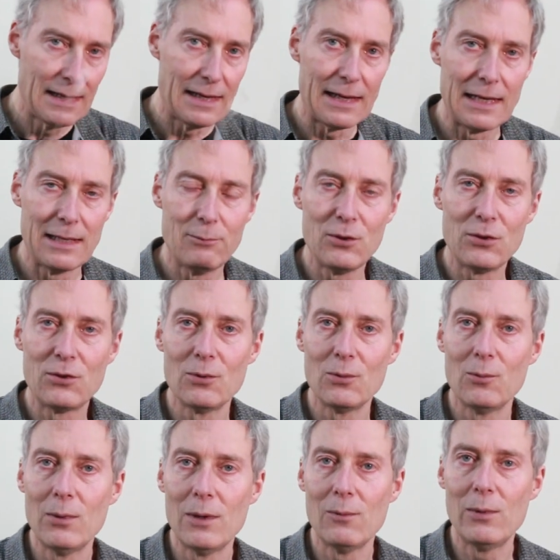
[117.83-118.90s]
And it was
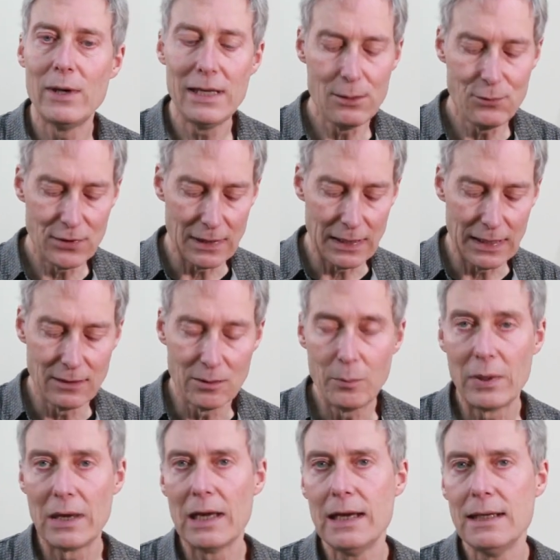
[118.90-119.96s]
when he was at the London
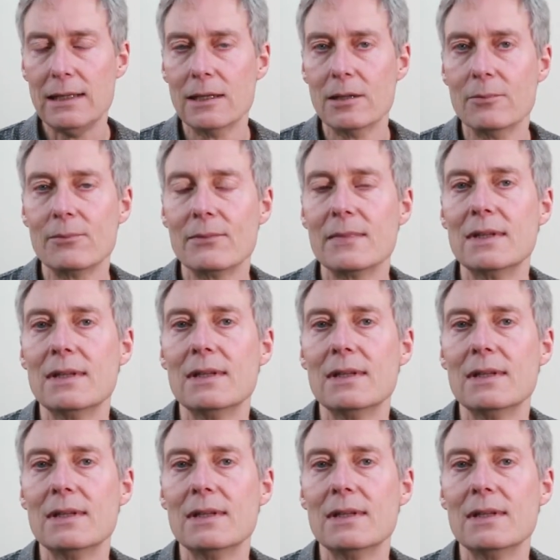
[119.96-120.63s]
Palladium,